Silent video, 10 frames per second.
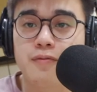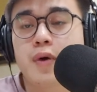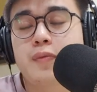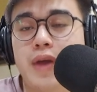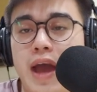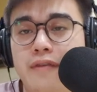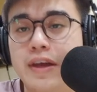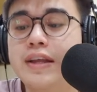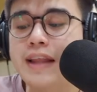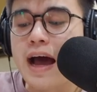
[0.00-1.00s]
what we have
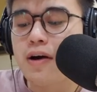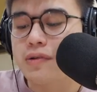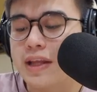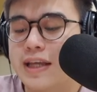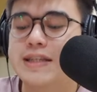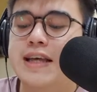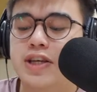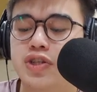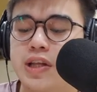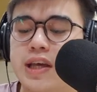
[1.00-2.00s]
here now is
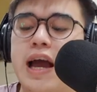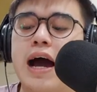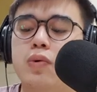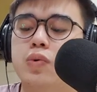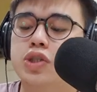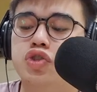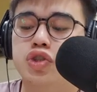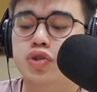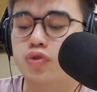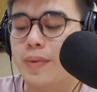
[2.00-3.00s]
actually our
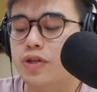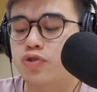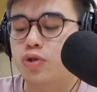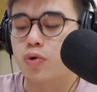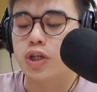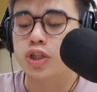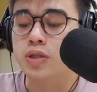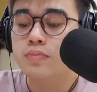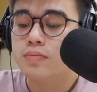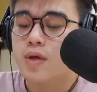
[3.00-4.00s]
trigonometry
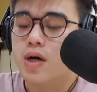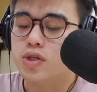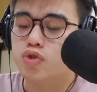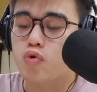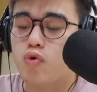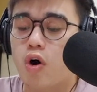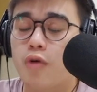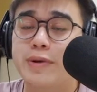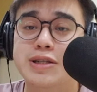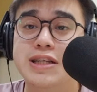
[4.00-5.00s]
question. So
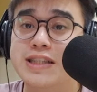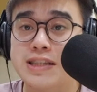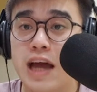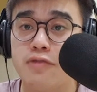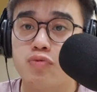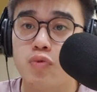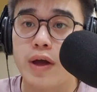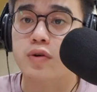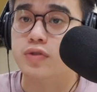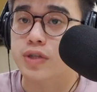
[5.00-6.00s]
obviously sine rule
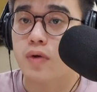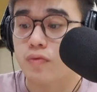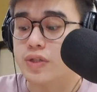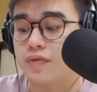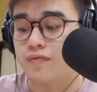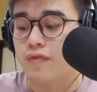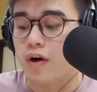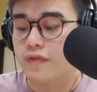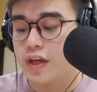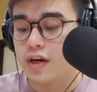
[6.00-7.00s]
and cosine rule is
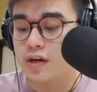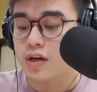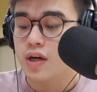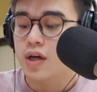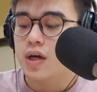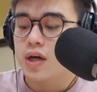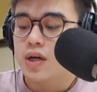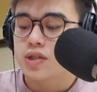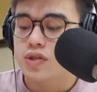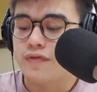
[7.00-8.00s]
involved here.
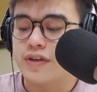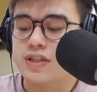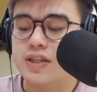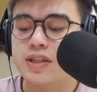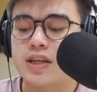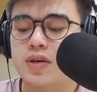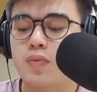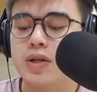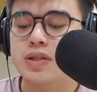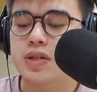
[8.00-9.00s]
So the first thing that they
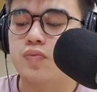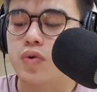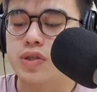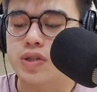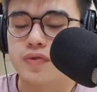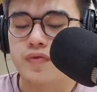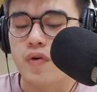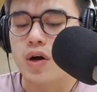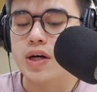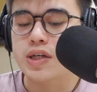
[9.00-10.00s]
wanted was
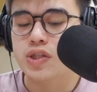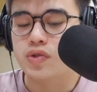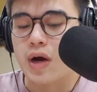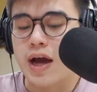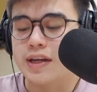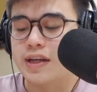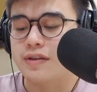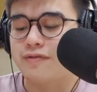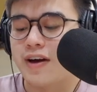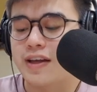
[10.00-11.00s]
for us to
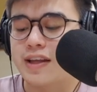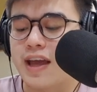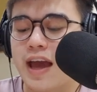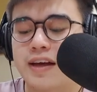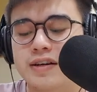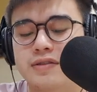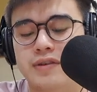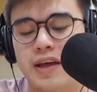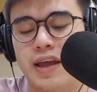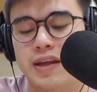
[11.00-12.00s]
identify the
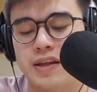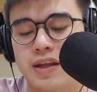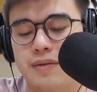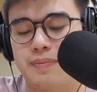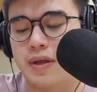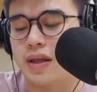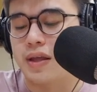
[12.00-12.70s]
angle ADB.